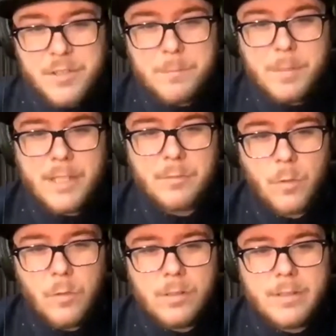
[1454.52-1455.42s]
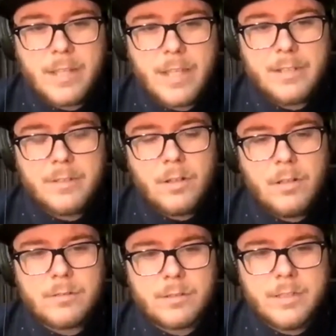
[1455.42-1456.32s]
play a role in that at all,
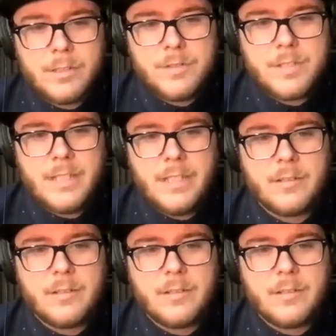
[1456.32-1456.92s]
or can you see